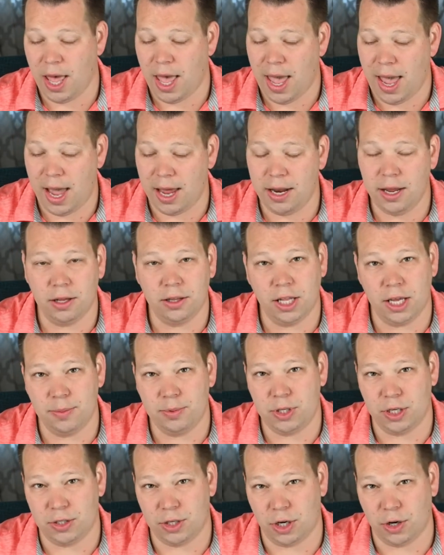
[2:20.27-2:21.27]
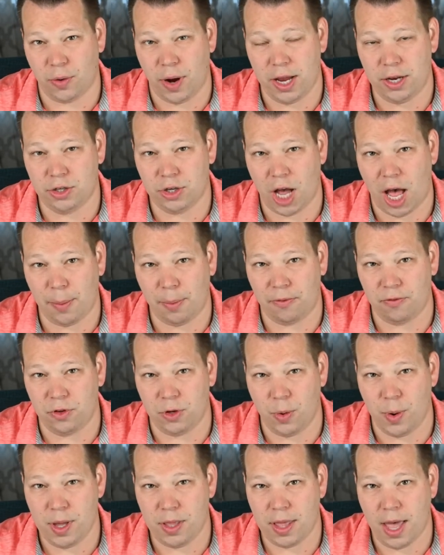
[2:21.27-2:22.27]
Handheld libs does a great job of
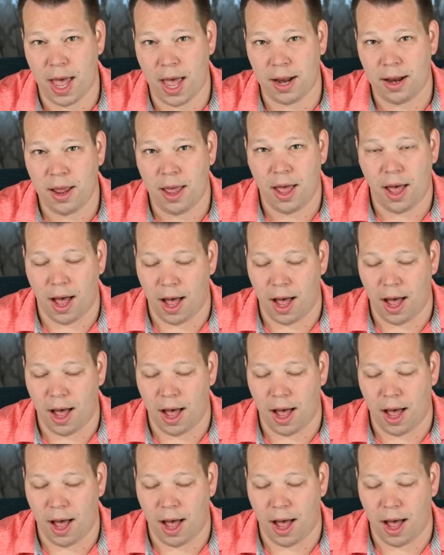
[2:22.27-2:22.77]
doing that,